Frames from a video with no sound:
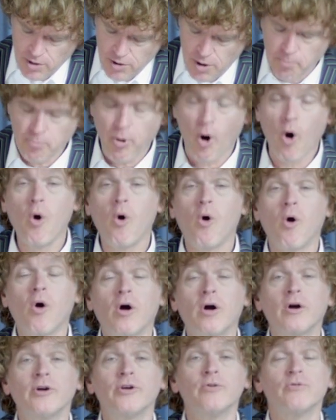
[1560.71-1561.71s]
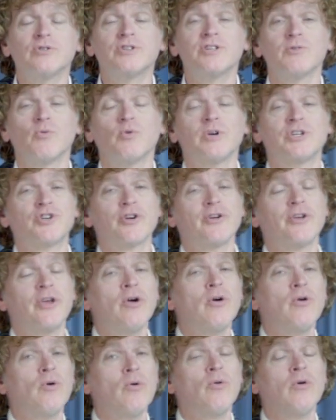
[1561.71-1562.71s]
the poor uses which are
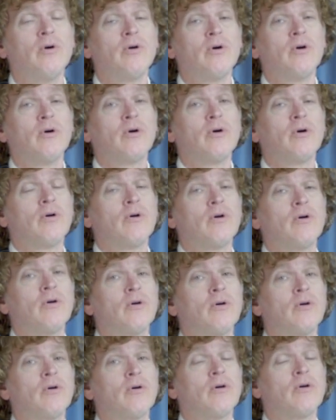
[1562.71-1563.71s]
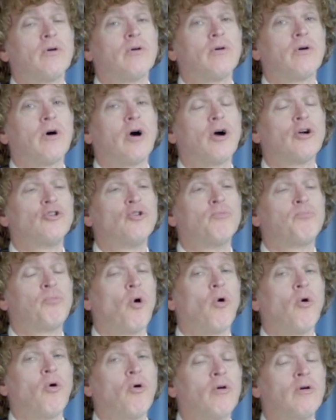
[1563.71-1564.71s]
you are you
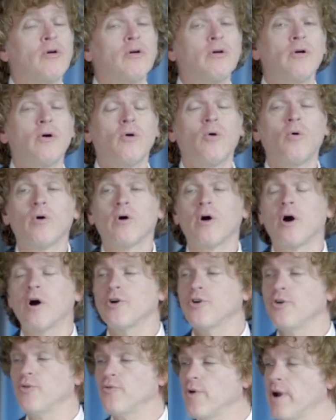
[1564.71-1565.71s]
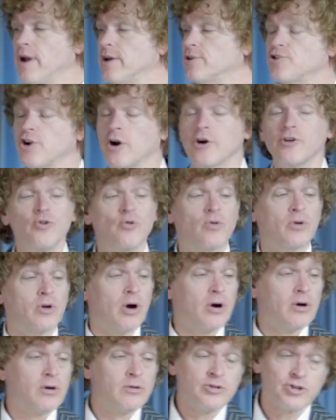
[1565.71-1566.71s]
poor or are you rich are you
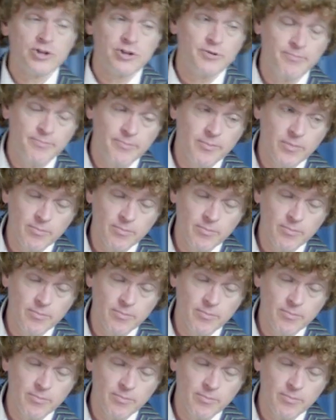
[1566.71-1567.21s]
cursed